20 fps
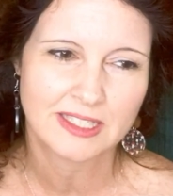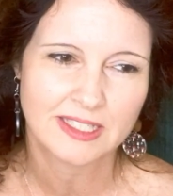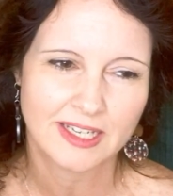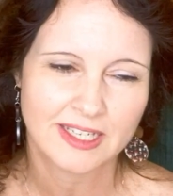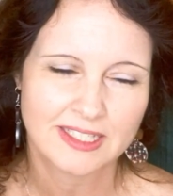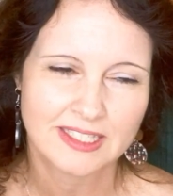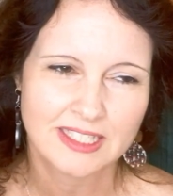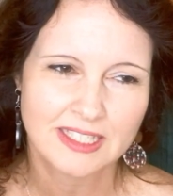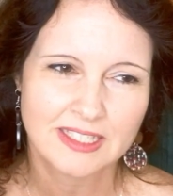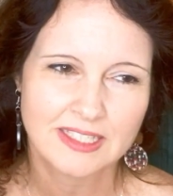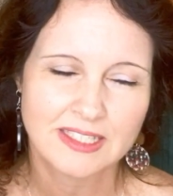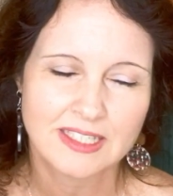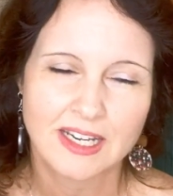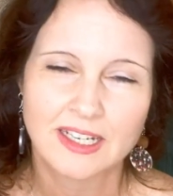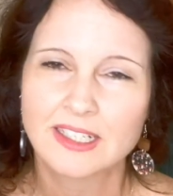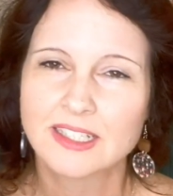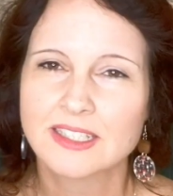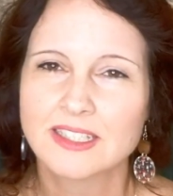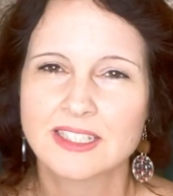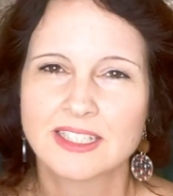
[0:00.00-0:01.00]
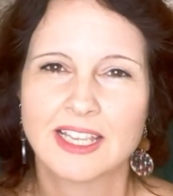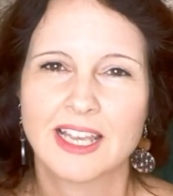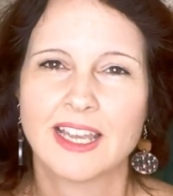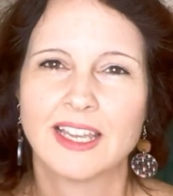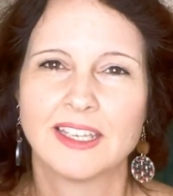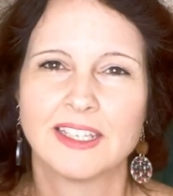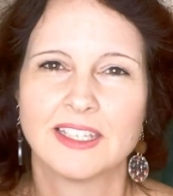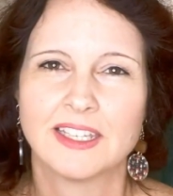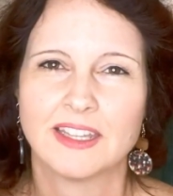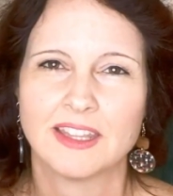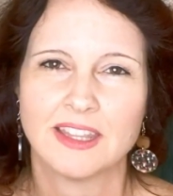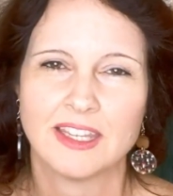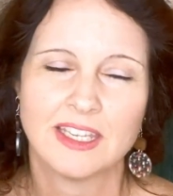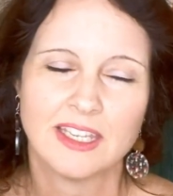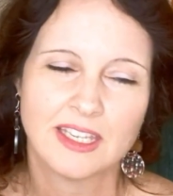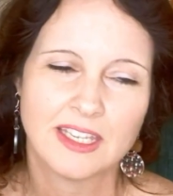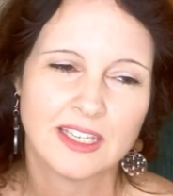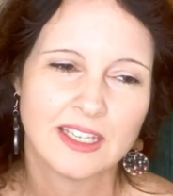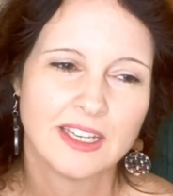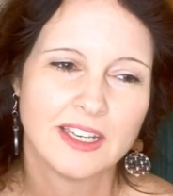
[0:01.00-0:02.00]
I did duck inside
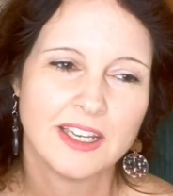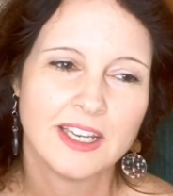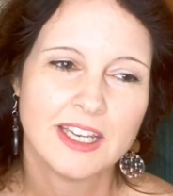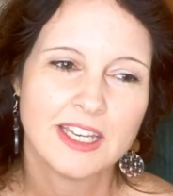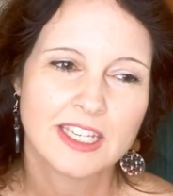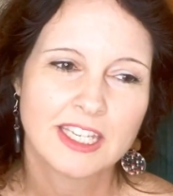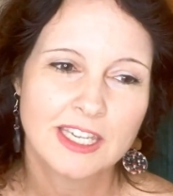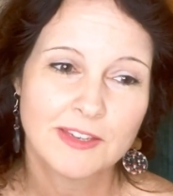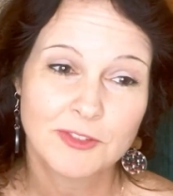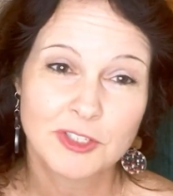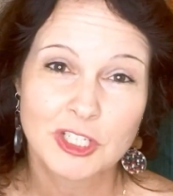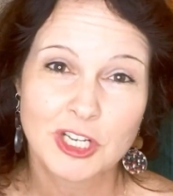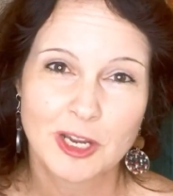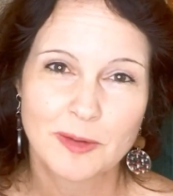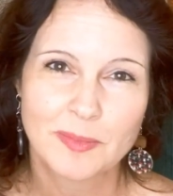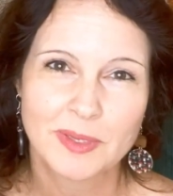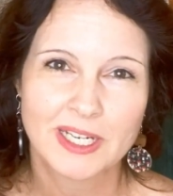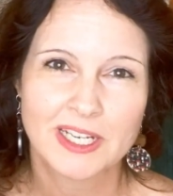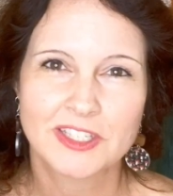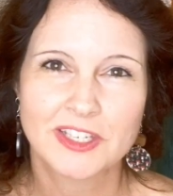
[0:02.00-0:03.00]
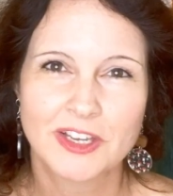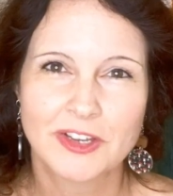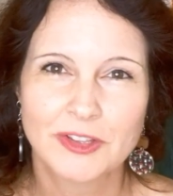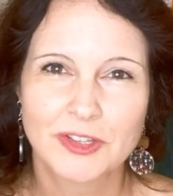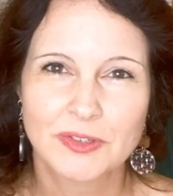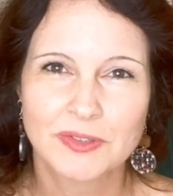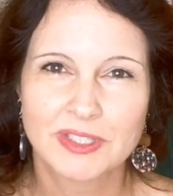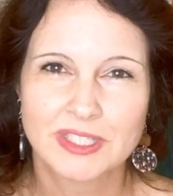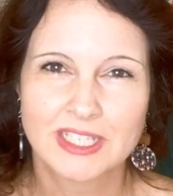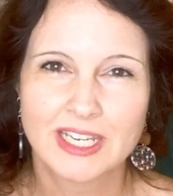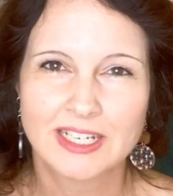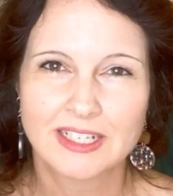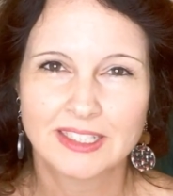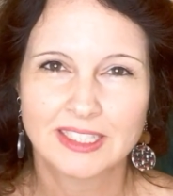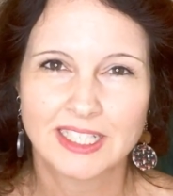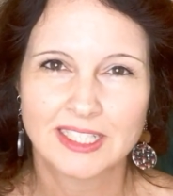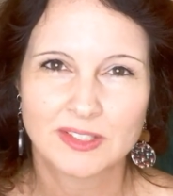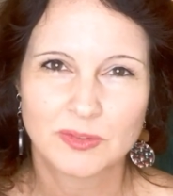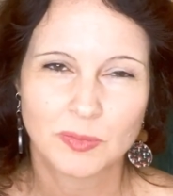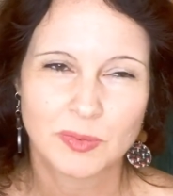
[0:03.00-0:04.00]
the gift shop and I saw those stained
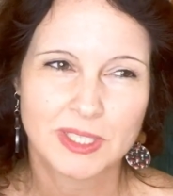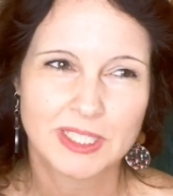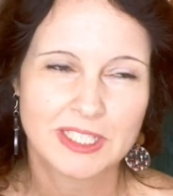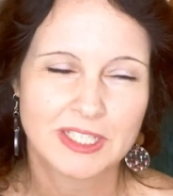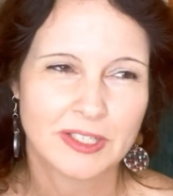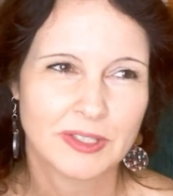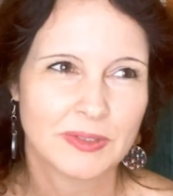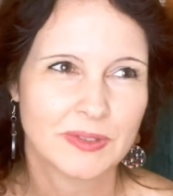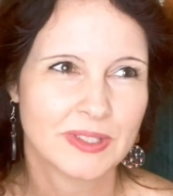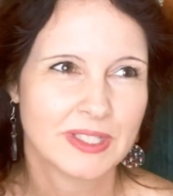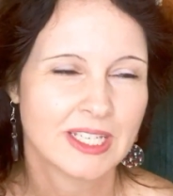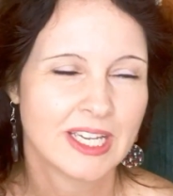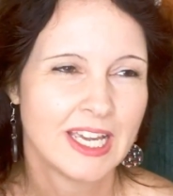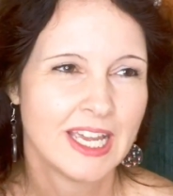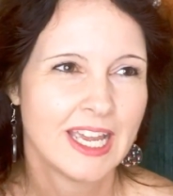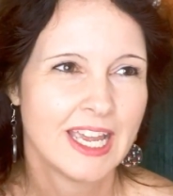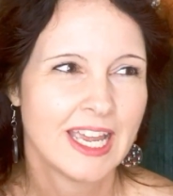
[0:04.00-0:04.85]
glass windows.